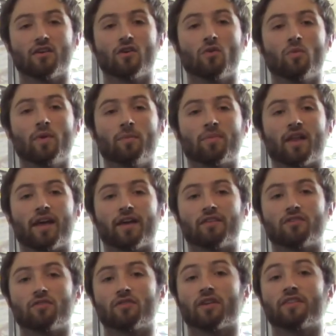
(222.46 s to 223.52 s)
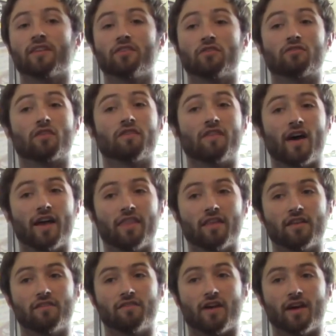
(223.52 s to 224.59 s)
We plan to continue to refine the
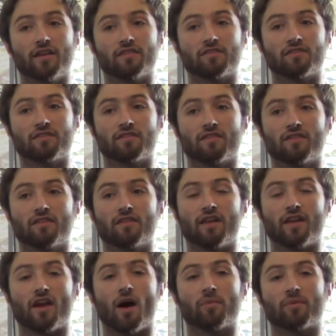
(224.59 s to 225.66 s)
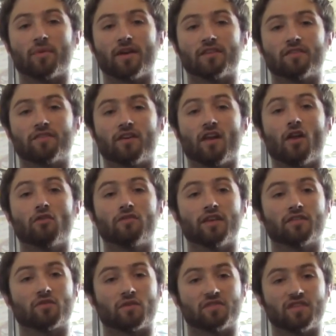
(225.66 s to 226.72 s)
device and optimize it for a low
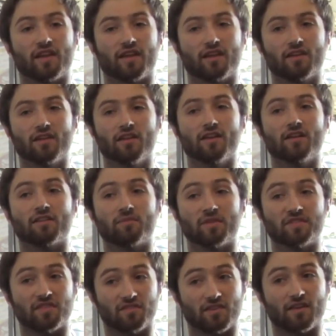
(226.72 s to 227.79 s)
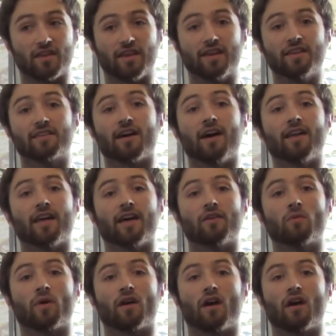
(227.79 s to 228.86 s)
resource setting, specifically in
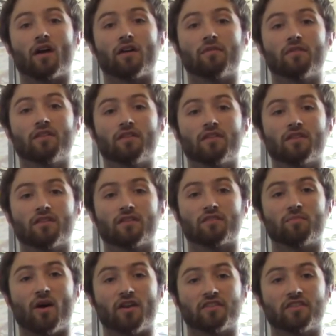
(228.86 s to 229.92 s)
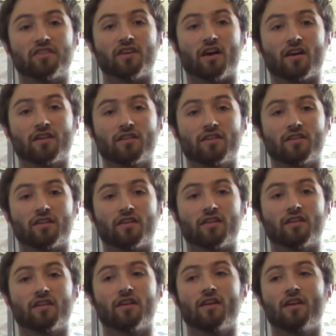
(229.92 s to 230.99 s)
Thailand, where our sponsor,
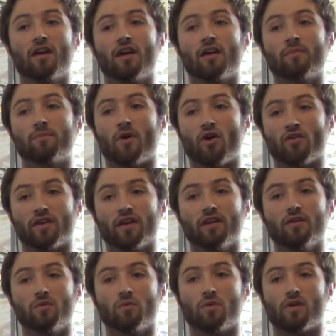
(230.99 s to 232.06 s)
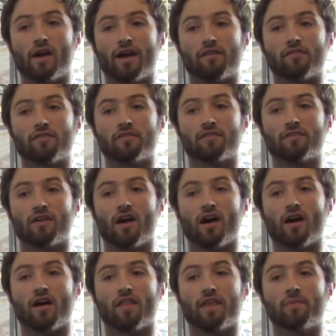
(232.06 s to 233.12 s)
Dr. Malya, will have
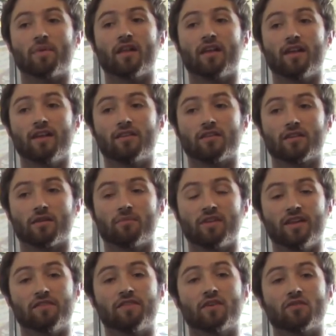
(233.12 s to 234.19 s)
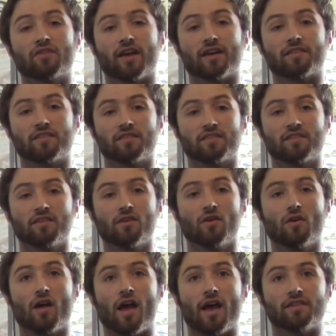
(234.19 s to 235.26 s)
the ability to complete field tests
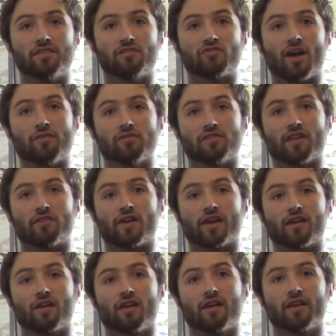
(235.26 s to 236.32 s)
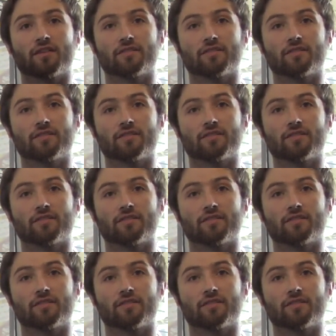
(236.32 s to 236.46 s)
as he travels there regularly.